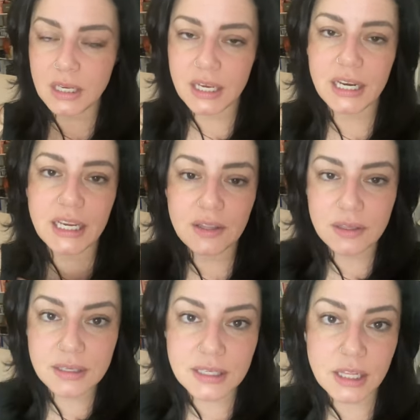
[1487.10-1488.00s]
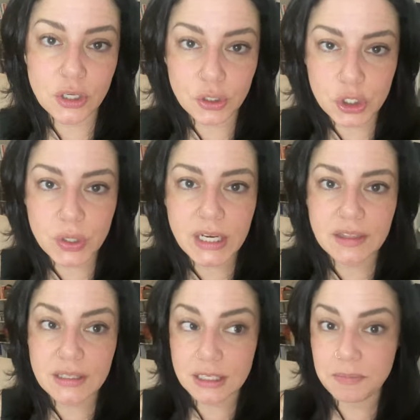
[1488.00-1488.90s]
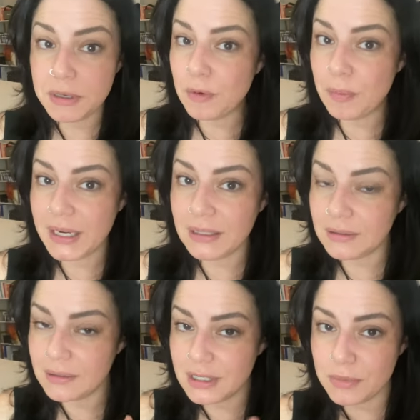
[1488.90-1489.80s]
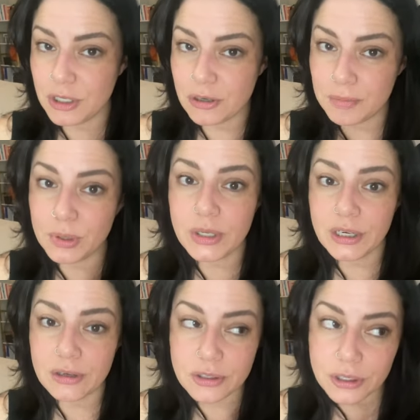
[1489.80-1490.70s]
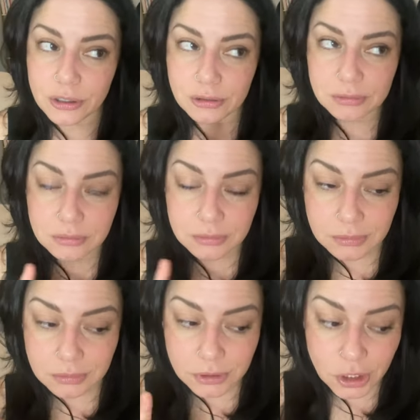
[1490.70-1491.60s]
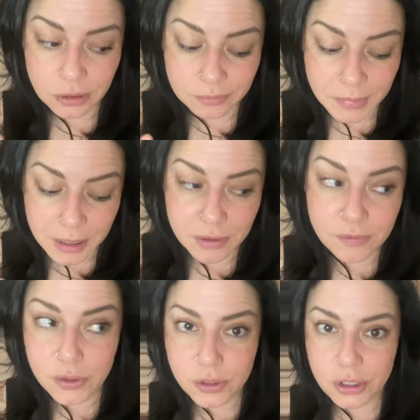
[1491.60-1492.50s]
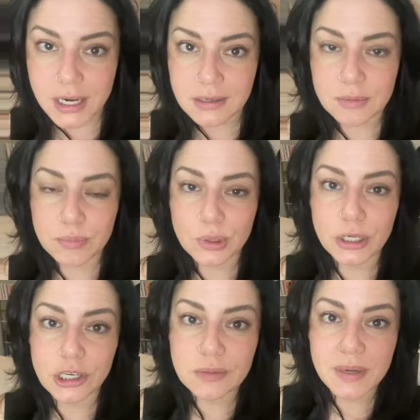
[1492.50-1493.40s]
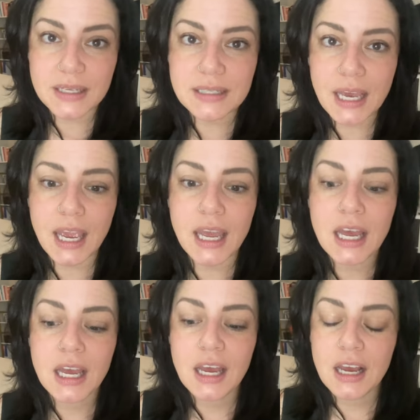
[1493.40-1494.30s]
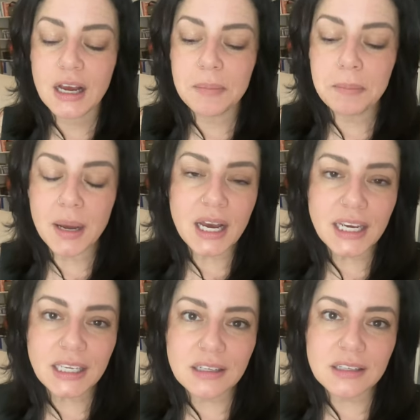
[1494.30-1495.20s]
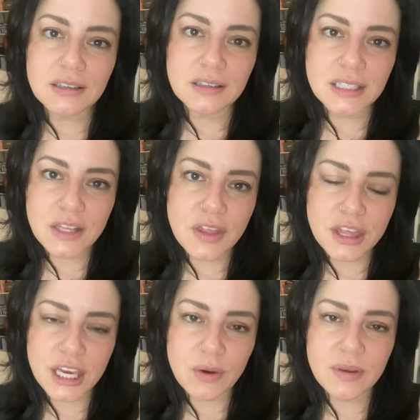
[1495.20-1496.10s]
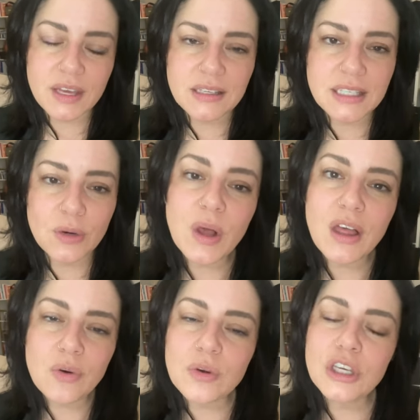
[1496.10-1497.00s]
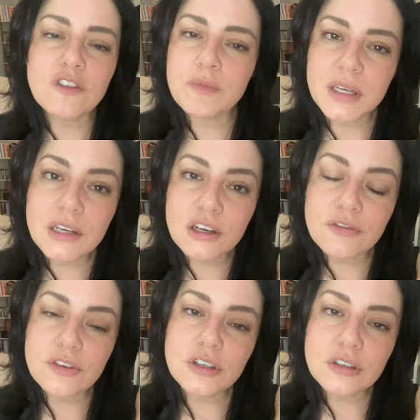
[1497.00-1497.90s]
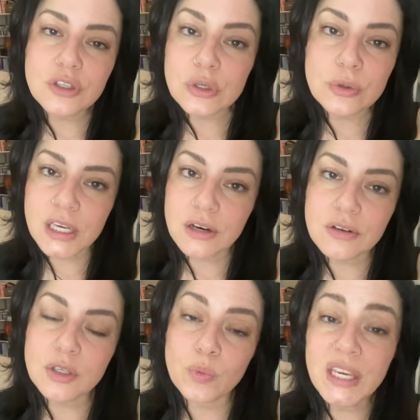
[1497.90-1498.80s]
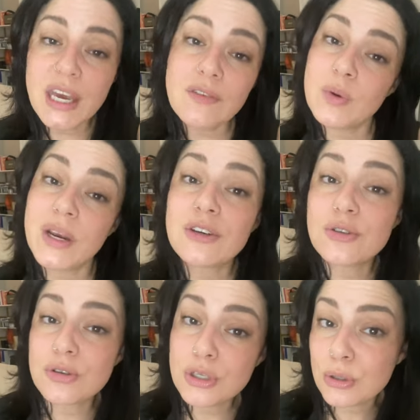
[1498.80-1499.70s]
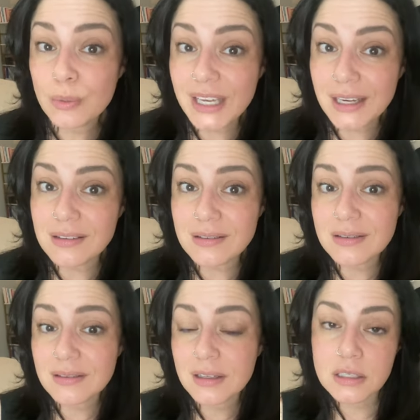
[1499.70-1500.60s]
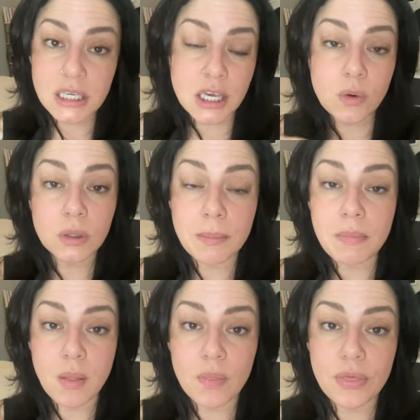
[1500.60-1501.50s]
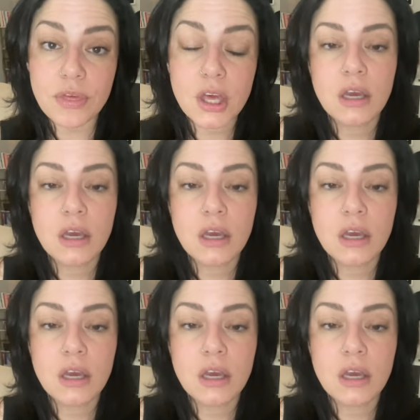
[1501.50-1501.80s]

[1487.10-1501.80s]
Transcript: and again, this is a little trick that some people might, some of your employers or your maybe future ex employers might say. Mine did the thing where they said, Well, you've been here for two years, so we gave you an extra two weeks to equal a month.